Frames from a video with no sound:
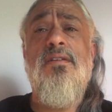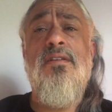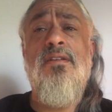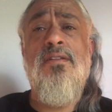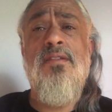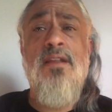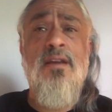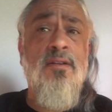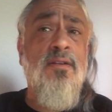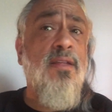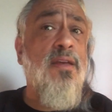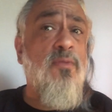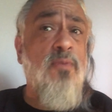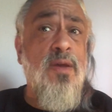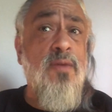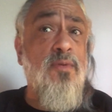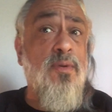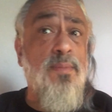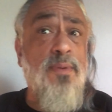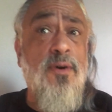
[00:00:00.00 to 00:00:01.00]
Clearly, we
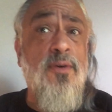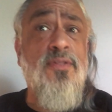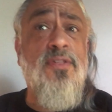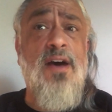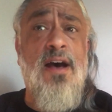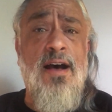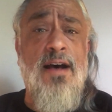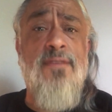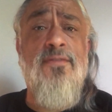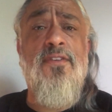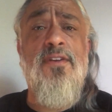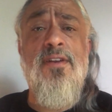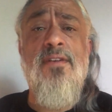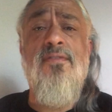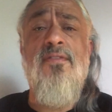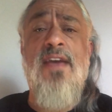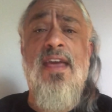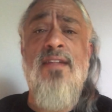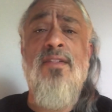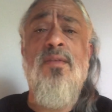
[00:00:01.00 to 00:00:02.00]
were both often
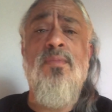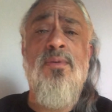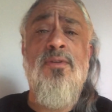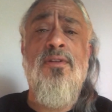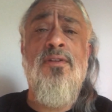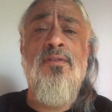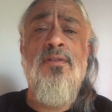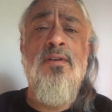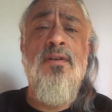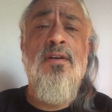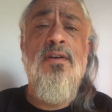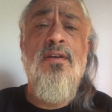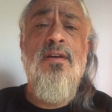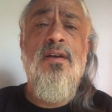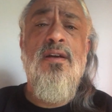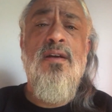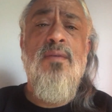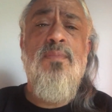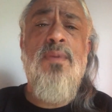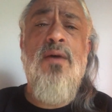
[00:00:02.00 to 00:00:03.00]
available,
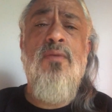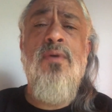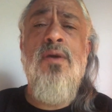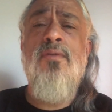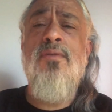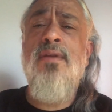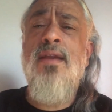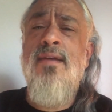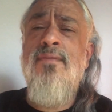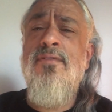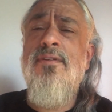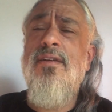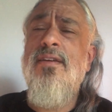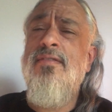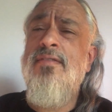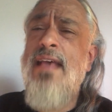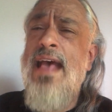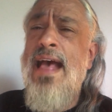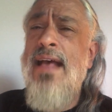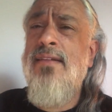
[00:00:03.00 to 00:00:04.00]
but we were never
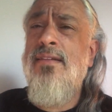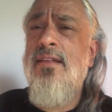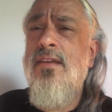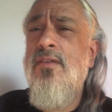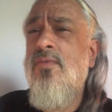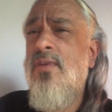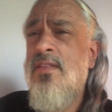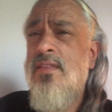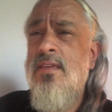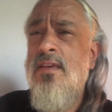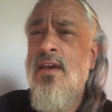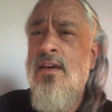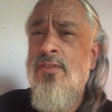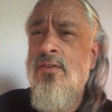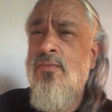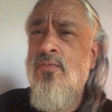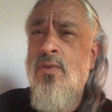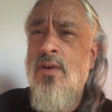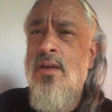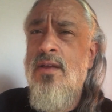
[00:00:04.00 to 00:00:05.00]
exactly what the other
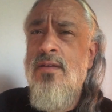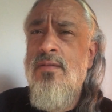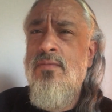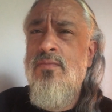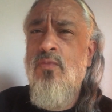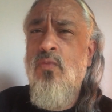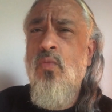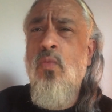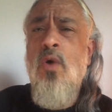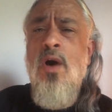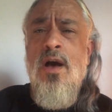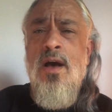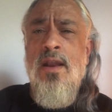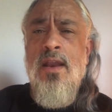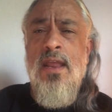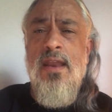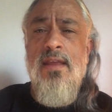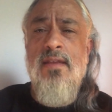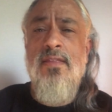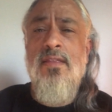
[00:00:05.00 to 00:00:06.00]
one
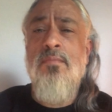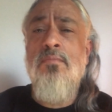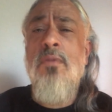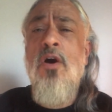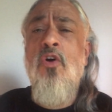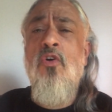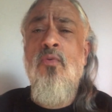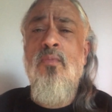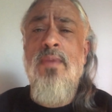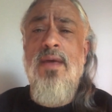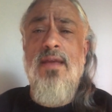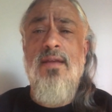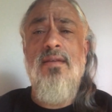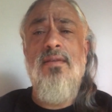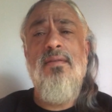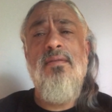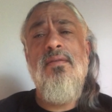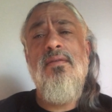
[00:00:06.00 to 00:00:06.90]
wanted in the moment.